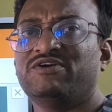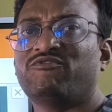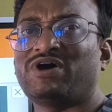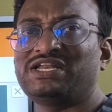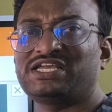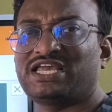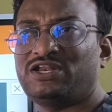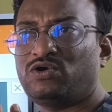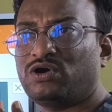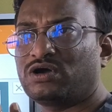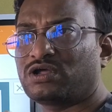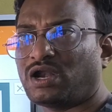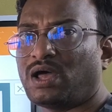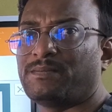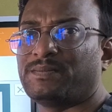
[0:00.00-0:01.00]
1
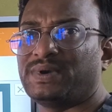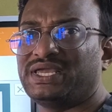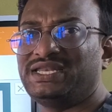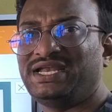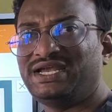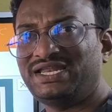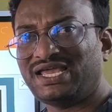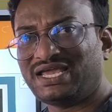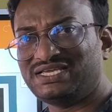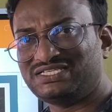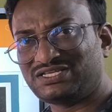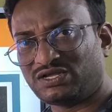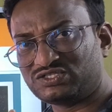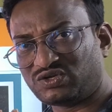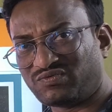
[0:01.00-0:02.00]
kilogram in India is
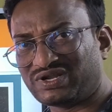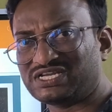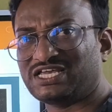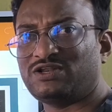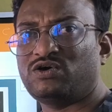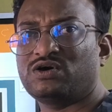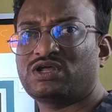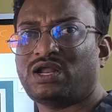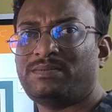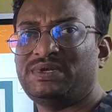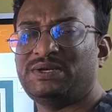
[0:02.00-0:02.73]
also 1 kilogram.